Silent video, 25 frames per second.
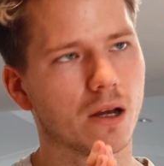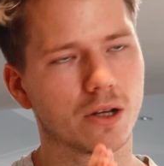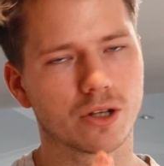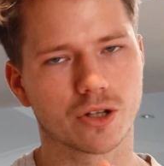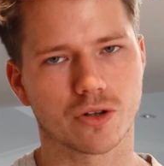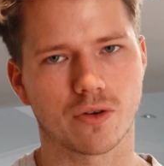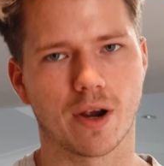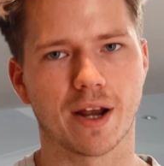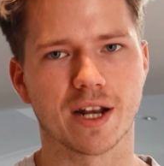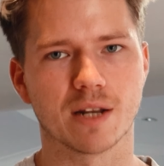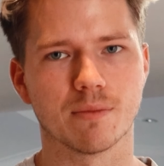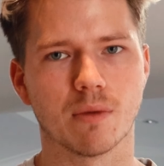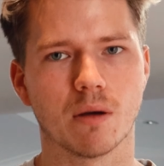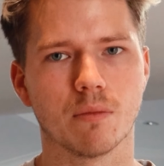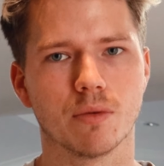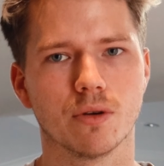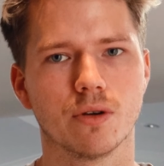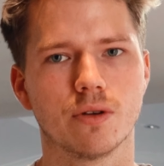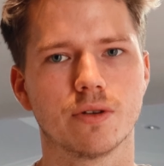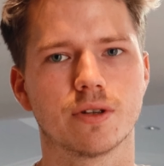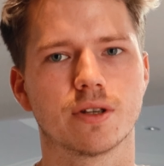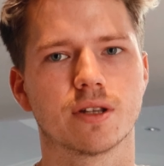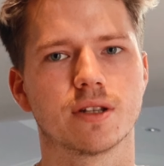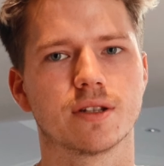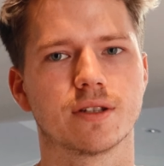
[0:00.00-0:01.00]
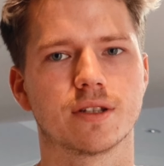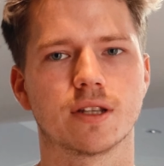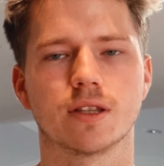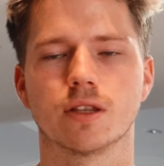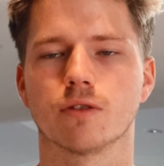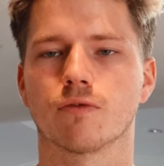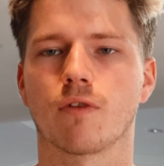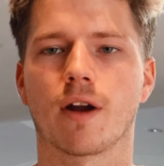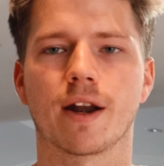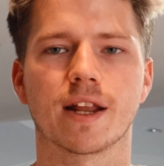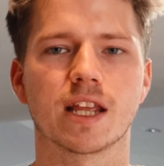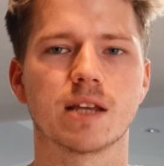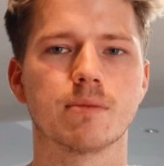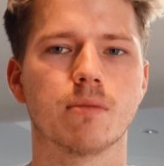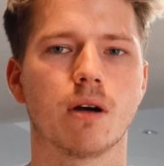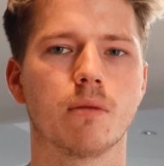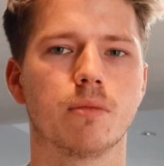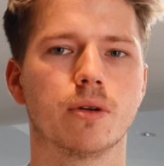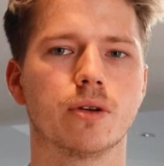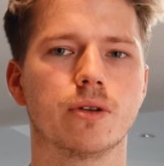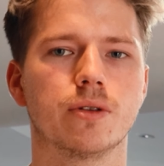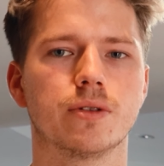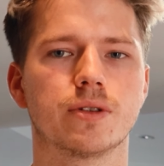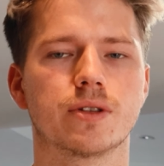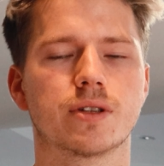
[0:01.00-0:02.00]
Trained in my boots, did the running in my
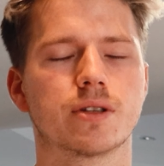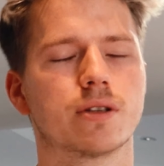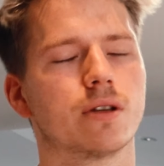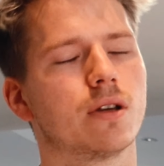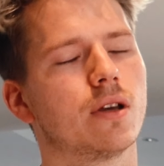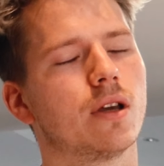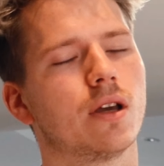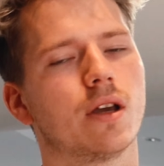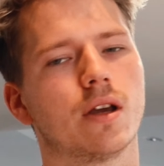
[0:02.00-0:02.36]
boots.